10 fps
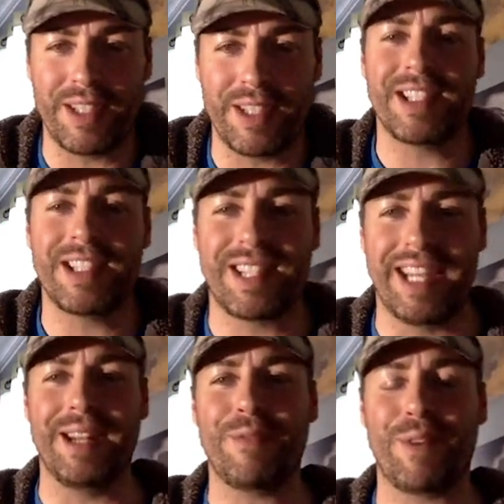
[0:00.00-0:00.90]
then
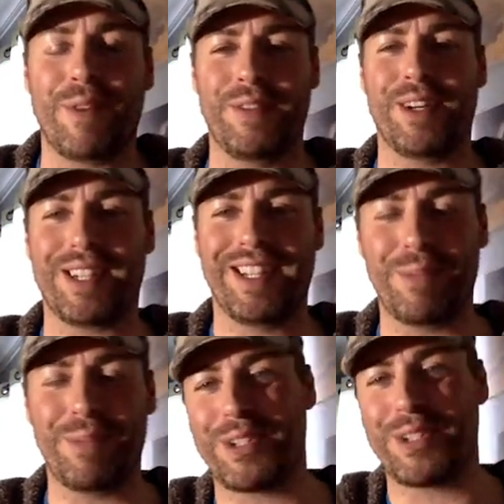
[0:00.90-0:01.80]
seeing it in front of your
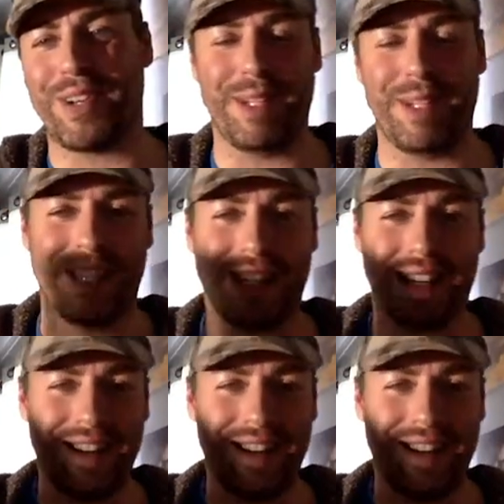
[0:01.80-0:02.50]
computer screen, being like,